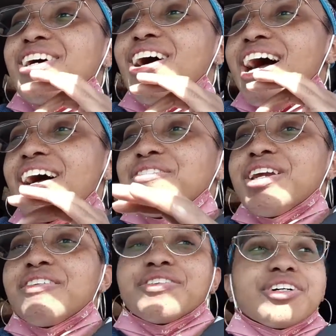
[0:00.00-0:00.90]
yo, I have
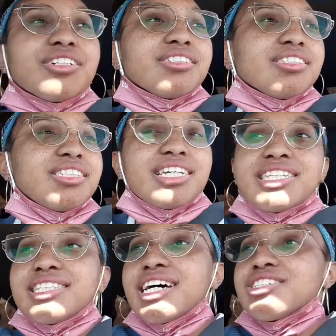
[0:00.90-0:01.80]
never
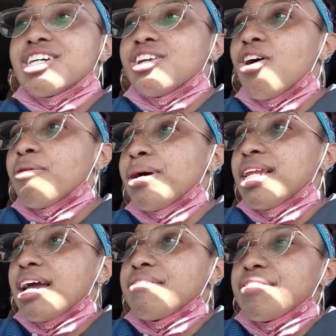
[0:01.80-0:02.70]
seen such in all my
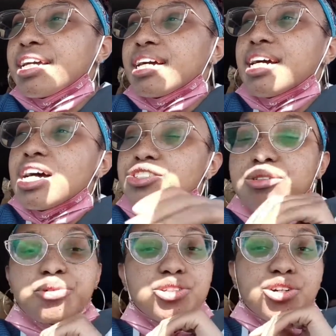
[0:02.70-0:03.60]
life. Like a
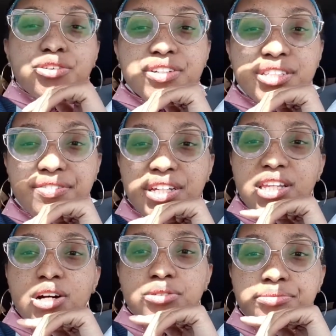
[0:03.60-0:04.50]
customer service fee
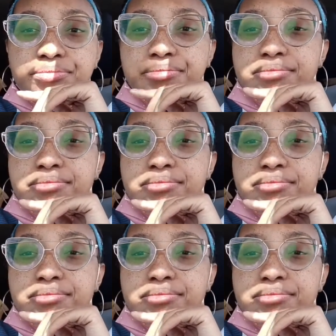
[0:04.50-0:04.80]
though.